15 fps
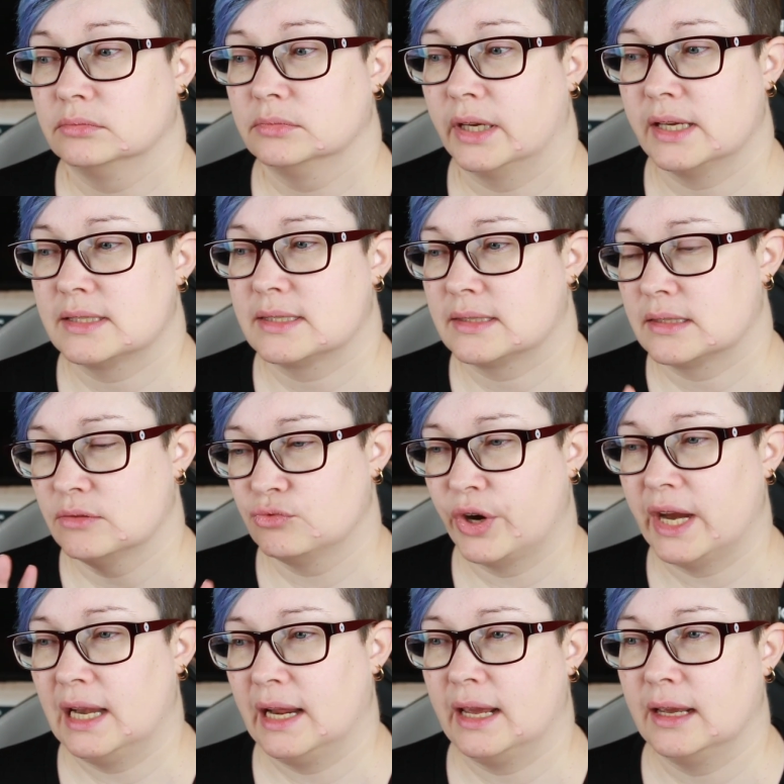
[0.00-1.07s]
It's
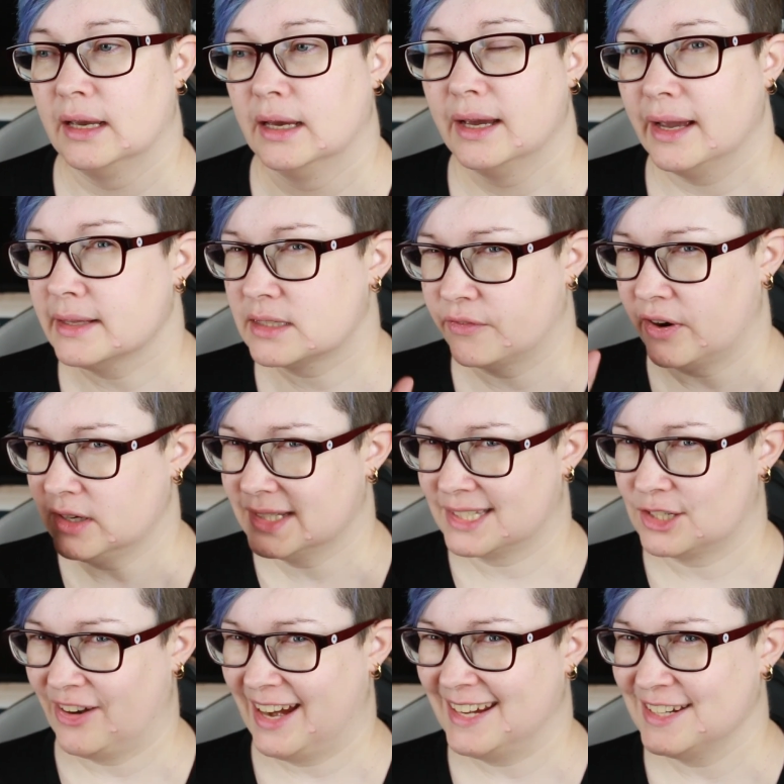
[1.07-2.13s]
a very
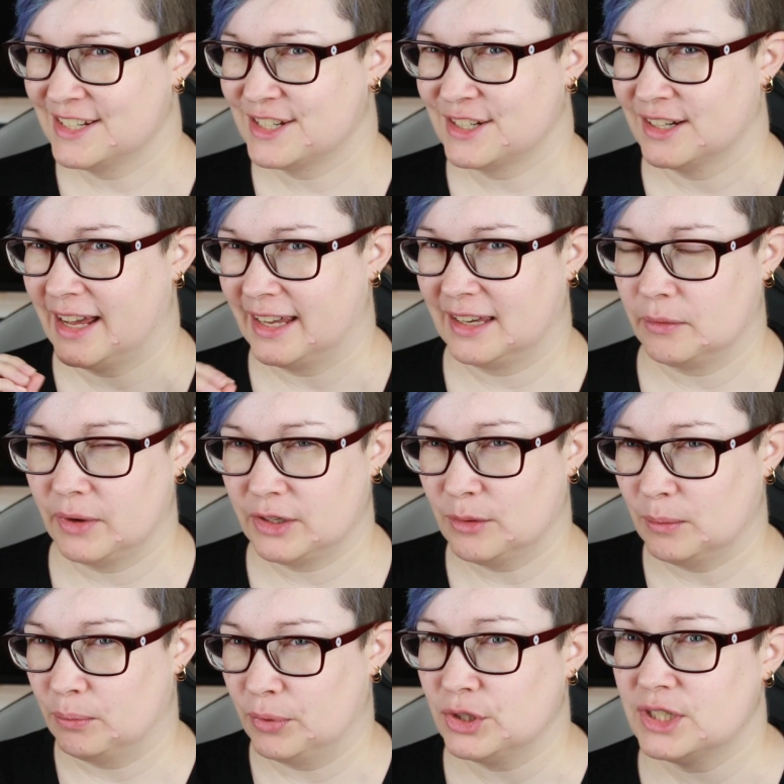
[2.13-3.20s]
strange, like when you
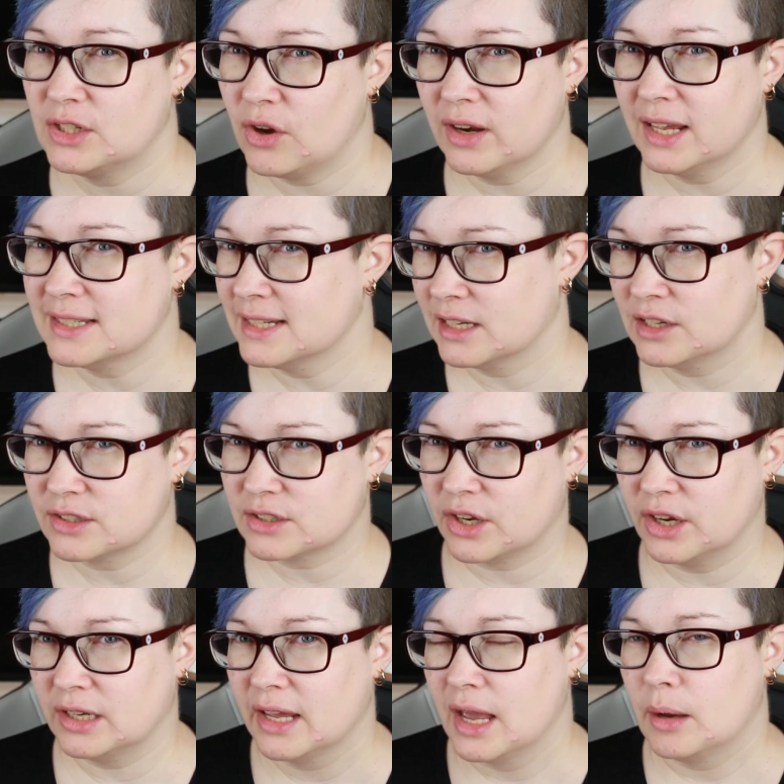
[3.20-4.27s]
put it on it, it looks
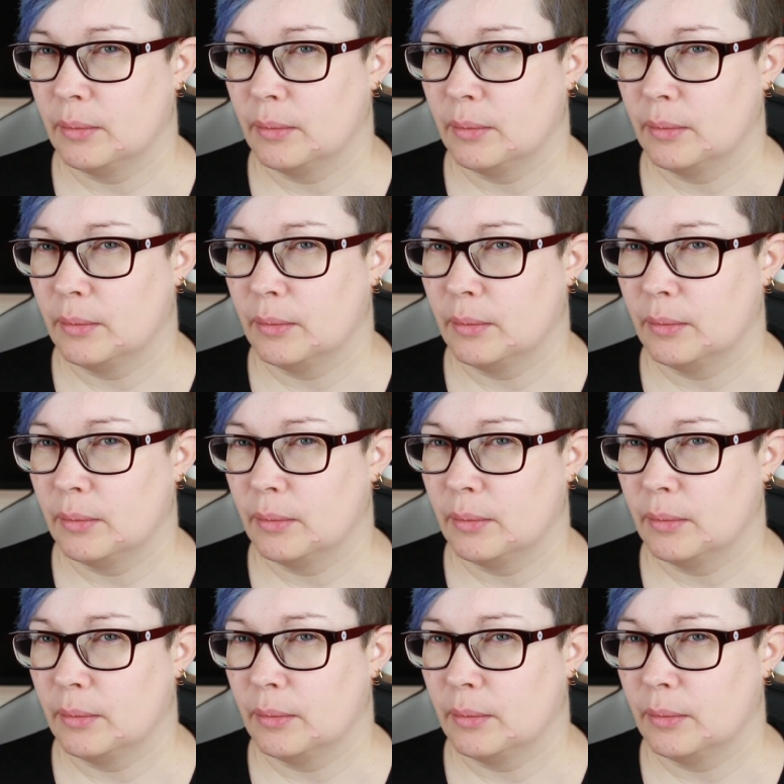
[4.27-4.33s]
good,